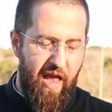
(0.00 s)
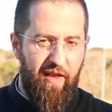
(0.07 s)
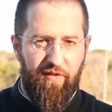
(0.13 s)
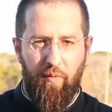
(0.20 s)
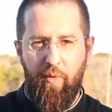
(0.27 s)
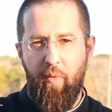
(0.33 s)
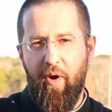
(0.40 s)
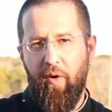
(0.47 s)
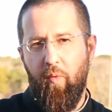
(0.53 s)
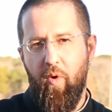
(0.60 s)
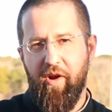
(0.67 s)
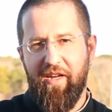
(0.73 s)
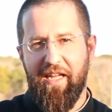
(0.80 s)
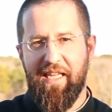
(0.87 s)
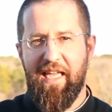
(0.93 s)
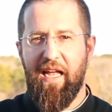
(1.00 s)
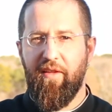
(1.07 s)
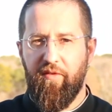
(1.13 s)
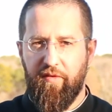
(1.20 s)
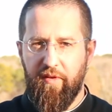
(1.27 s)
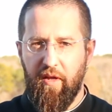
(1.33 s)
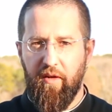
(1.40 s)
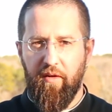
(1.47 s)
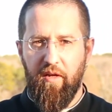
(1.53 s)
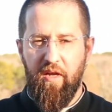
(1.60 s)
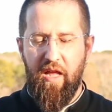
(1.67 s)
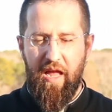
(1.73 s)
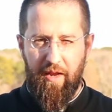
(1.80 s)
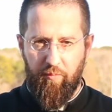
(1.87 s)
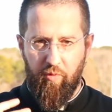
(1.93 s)
is that we want to work against it,
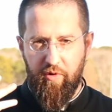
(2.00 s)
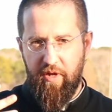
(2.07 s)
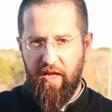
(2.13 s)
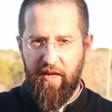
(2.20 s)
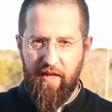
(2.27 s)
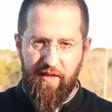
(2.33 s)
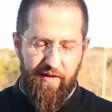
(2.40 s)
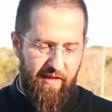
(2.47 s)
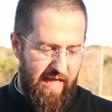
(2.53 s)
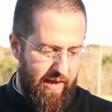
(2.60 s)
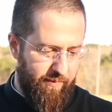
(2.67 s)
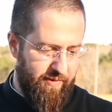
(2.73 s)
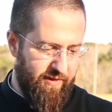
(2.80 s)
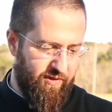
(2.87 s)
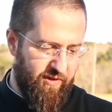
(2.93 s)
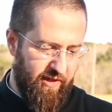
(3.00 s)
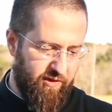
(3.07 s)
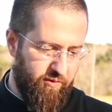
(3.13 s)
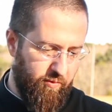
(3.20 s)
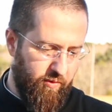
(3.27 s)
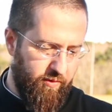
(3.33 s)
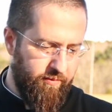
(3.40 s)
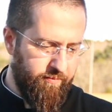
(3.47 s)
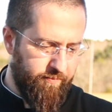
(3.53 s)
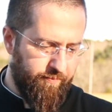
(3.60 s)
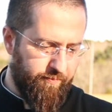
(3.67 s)
and we'll get into that with the sixth rule.